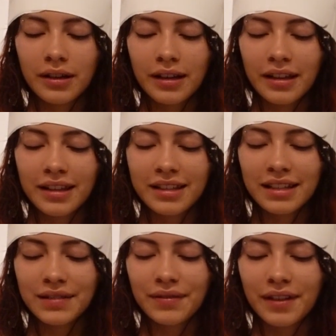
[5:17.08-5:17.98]
Okay, this
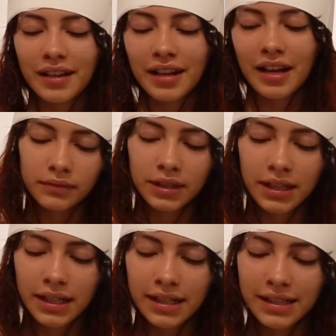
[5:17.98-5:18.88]
is fun.
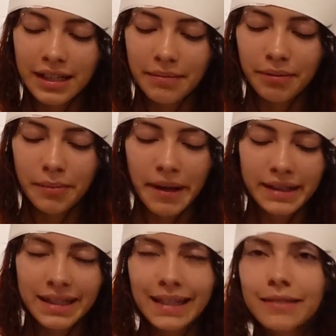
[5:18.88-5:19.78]
It's
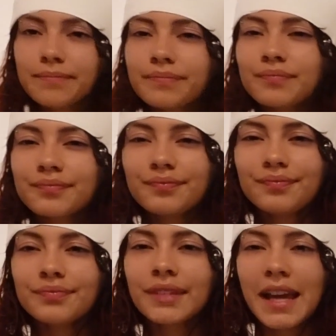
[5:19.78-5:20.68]
implemented
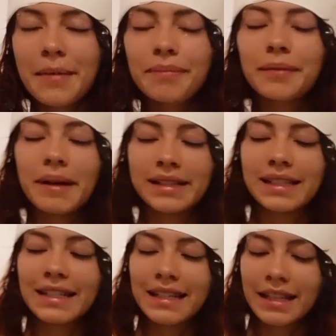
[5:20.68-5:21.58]

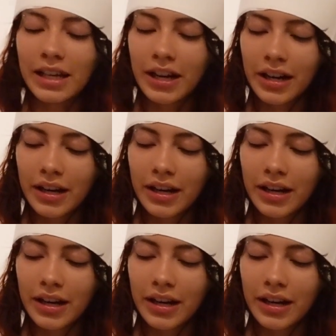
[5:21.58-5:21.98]
implemented in there.